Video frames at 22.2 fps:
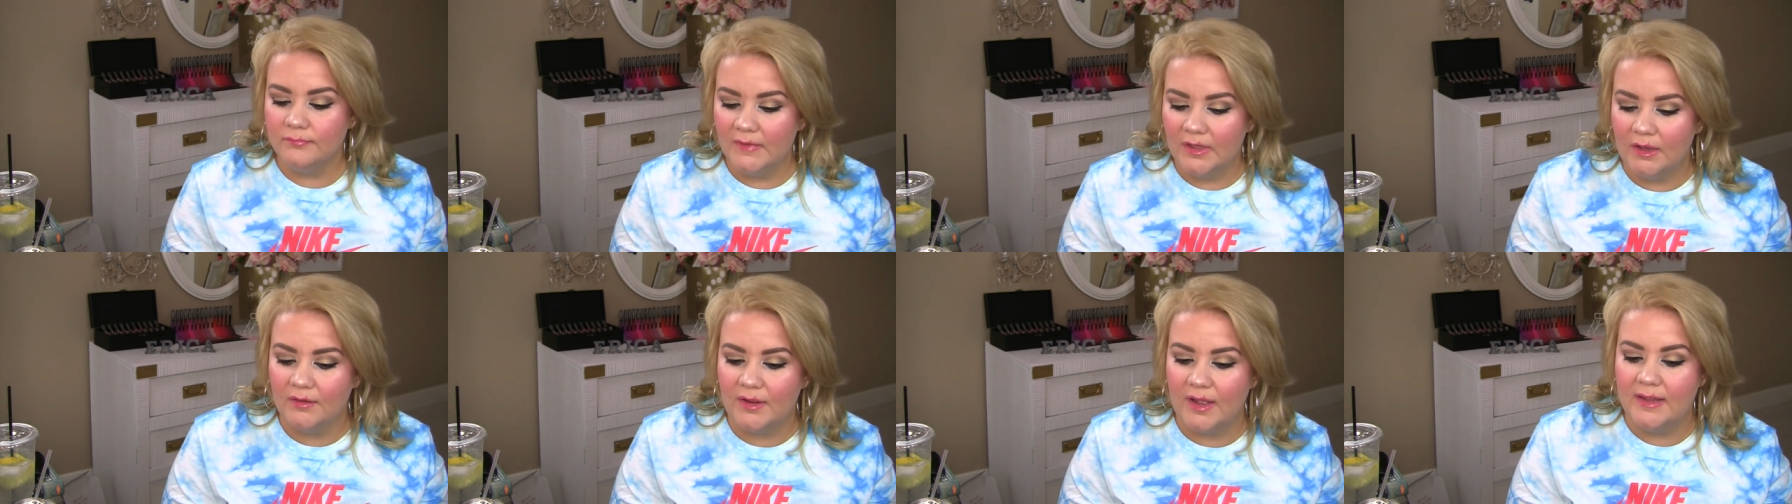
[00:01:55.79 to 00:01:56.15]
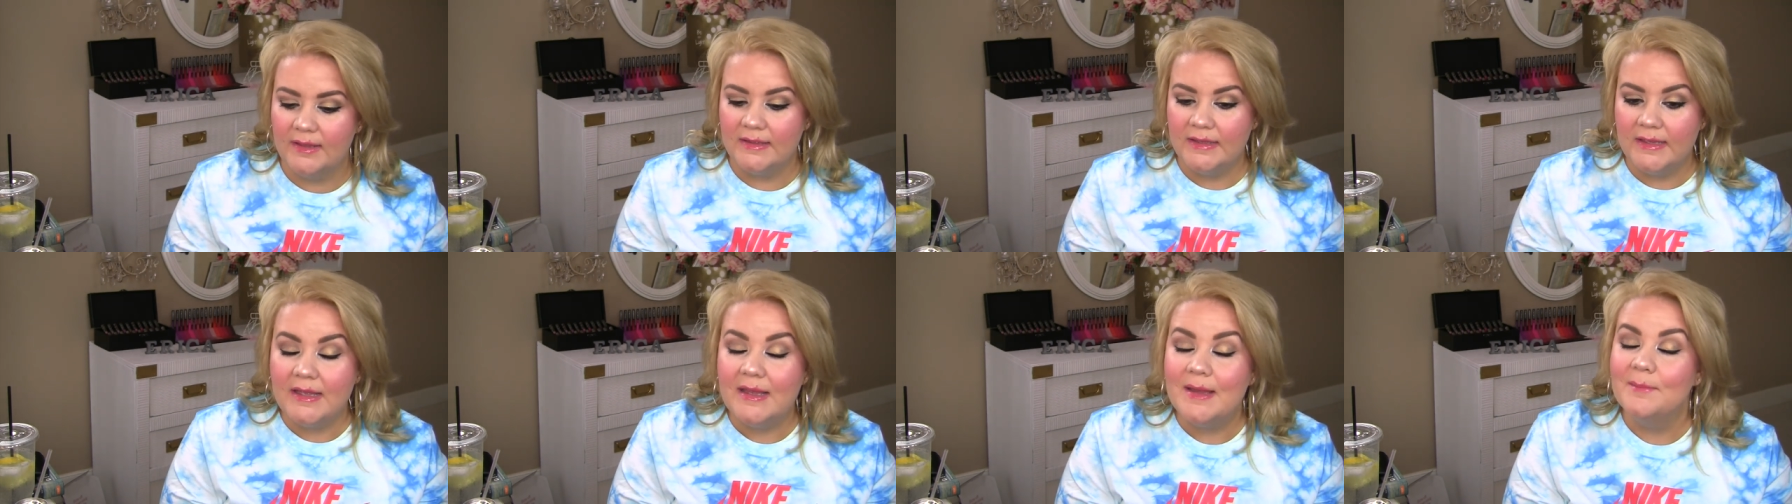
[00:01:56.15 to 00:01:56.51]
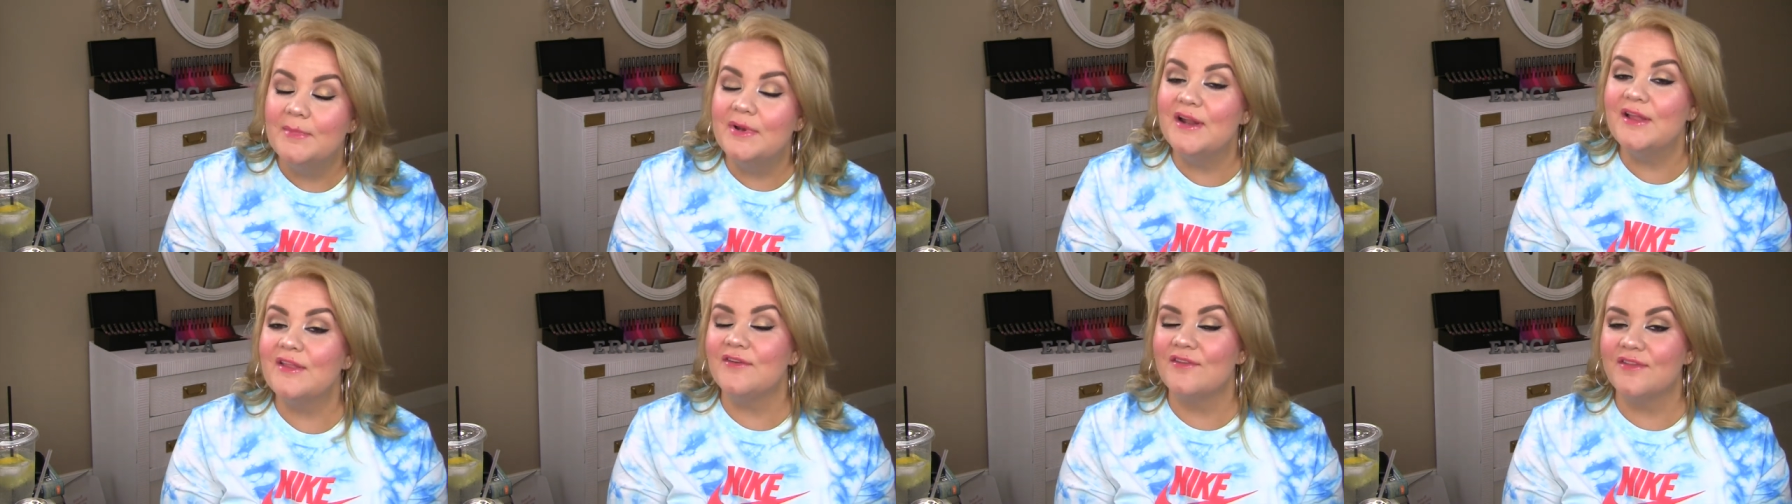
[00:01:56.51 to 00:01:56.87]
Okay.
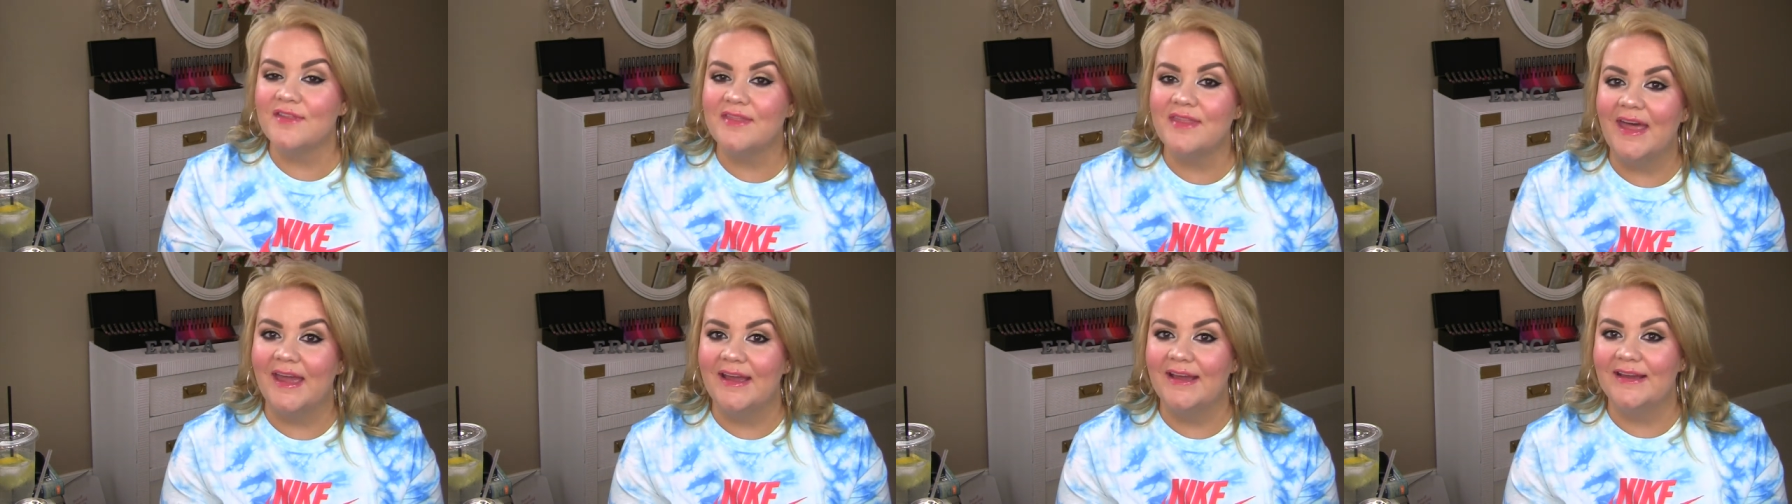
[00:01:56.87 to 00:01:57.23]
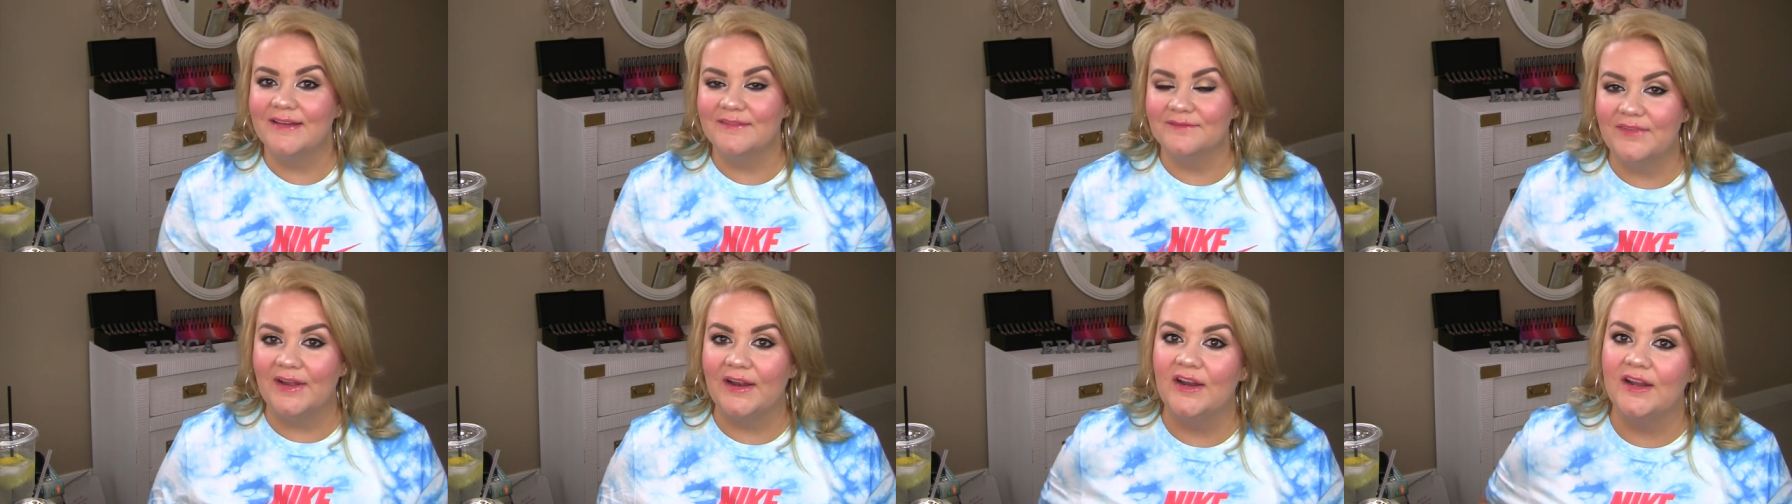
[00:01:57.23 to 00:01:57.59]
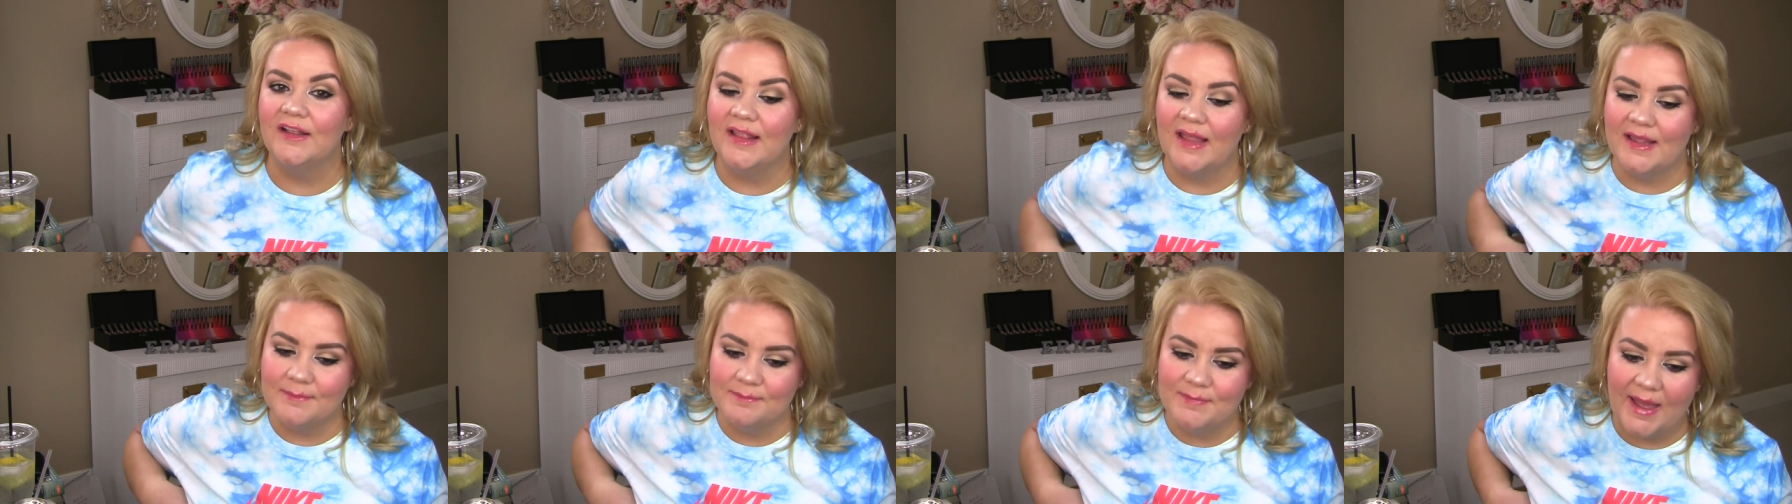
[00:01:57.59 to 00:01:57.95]
But other than that, very
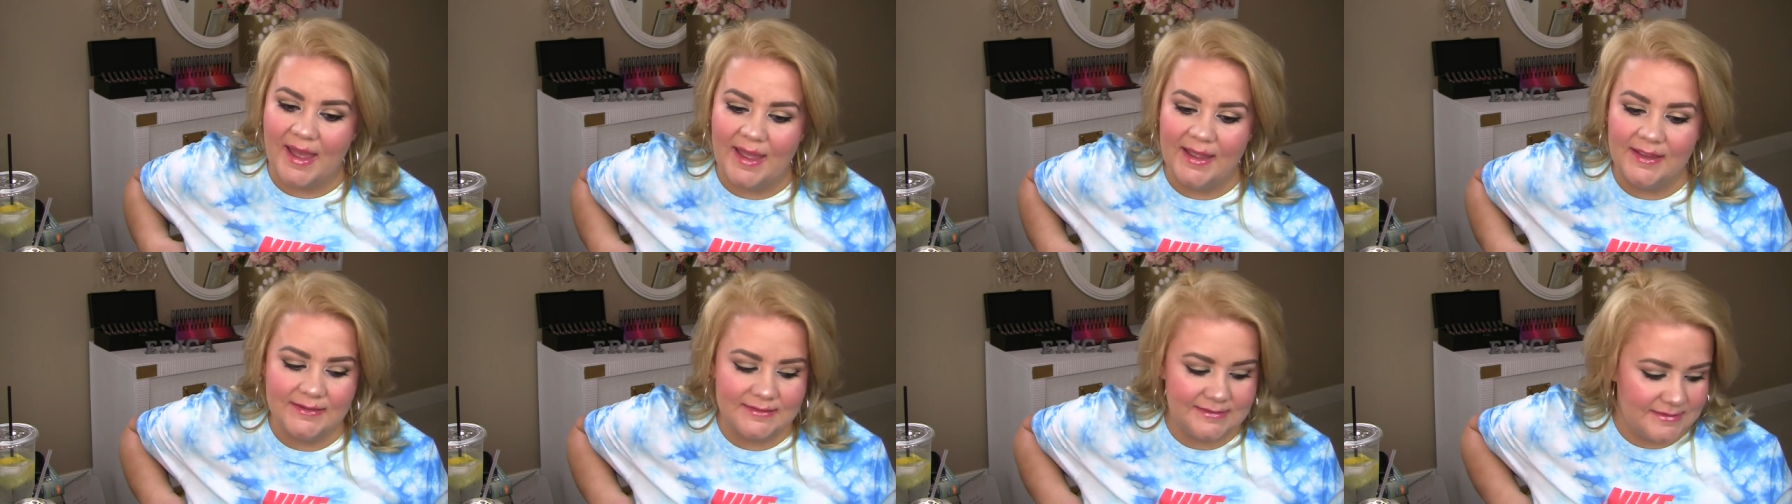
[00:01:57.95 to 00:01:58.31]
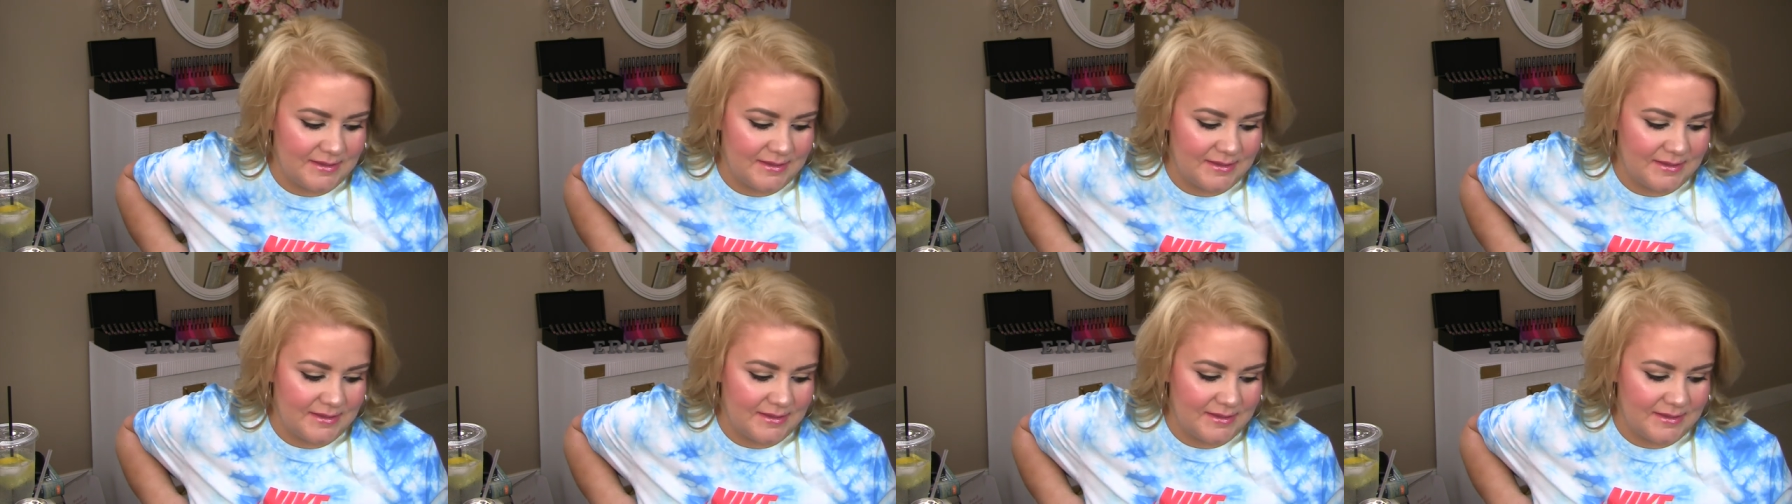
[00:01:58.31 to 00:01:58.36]
laid back.